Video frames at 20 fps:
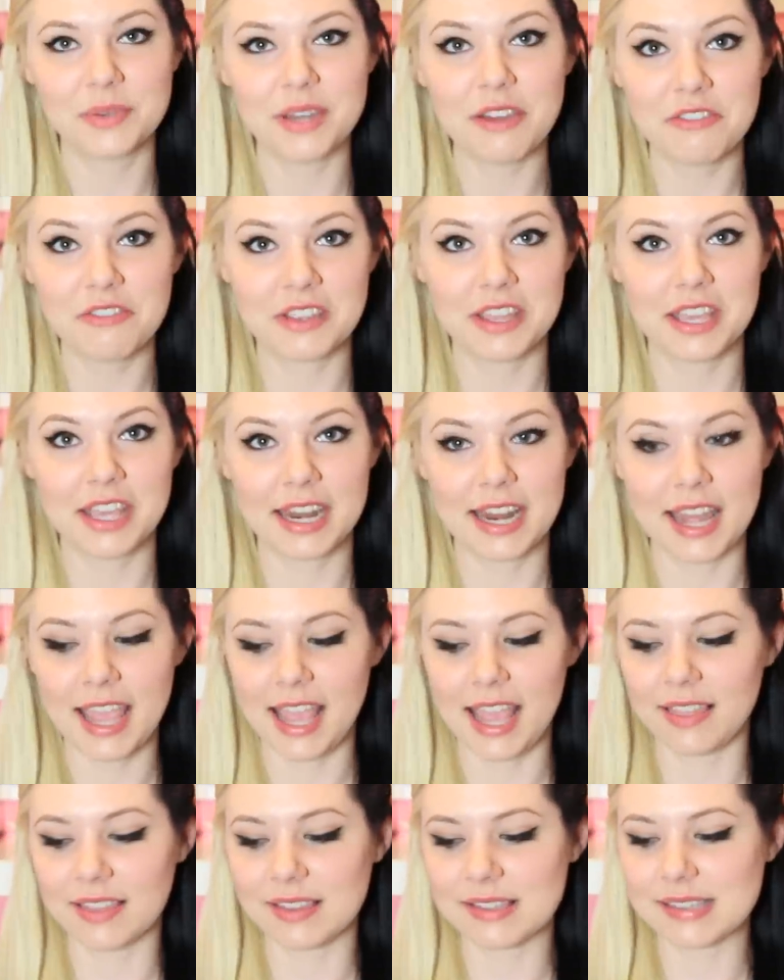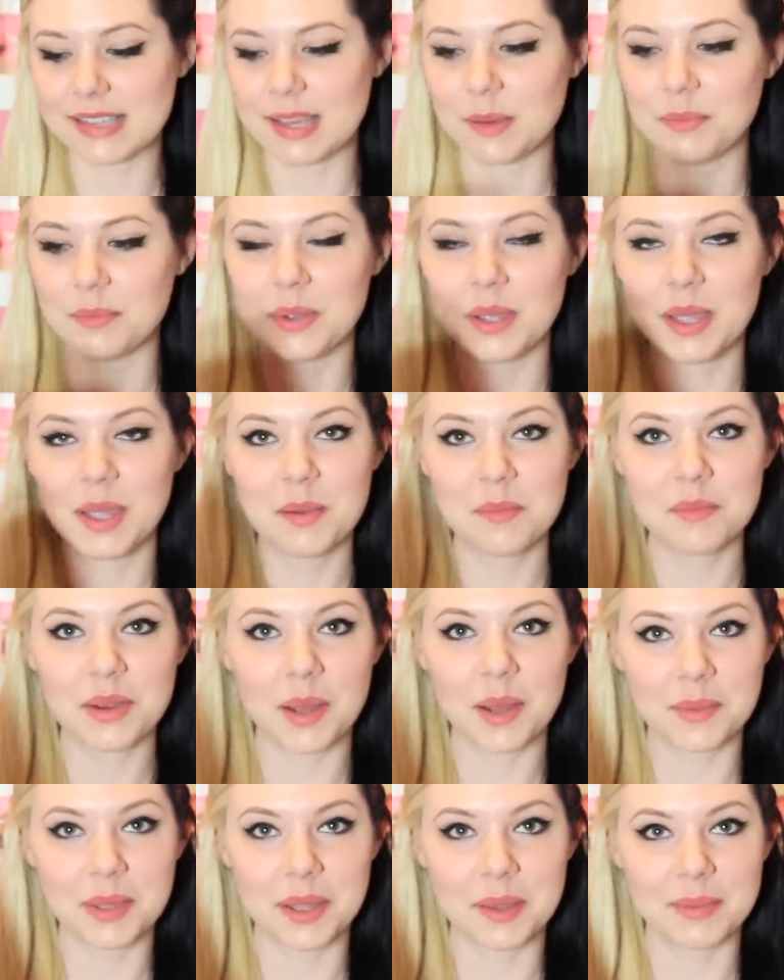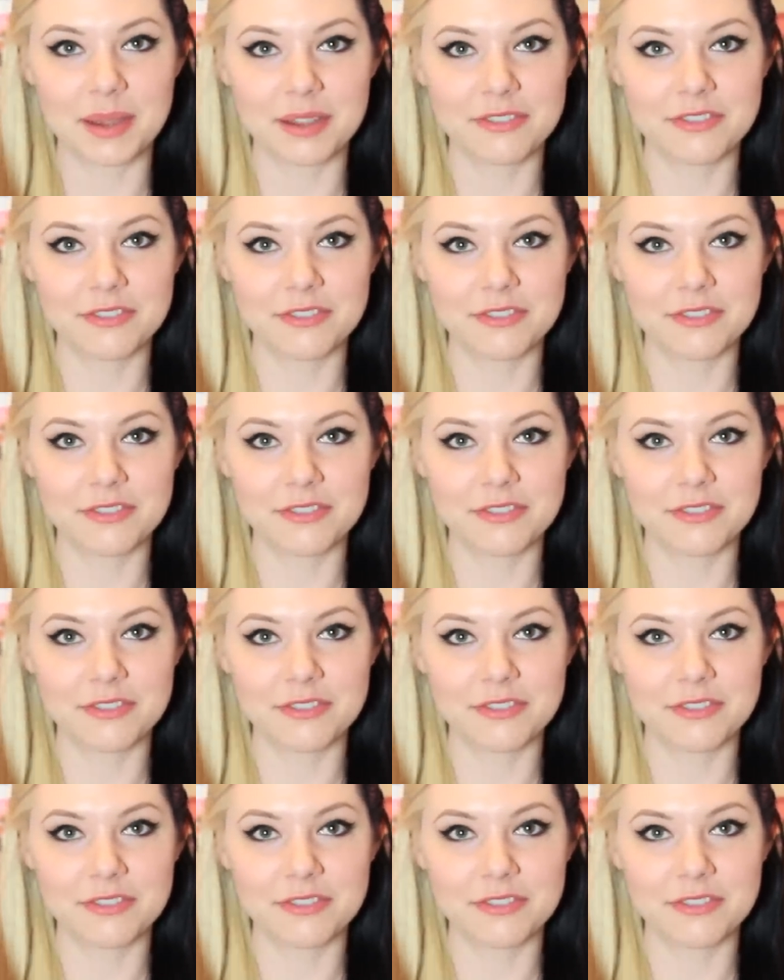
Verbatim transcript: Definitely going to hang this up probably in my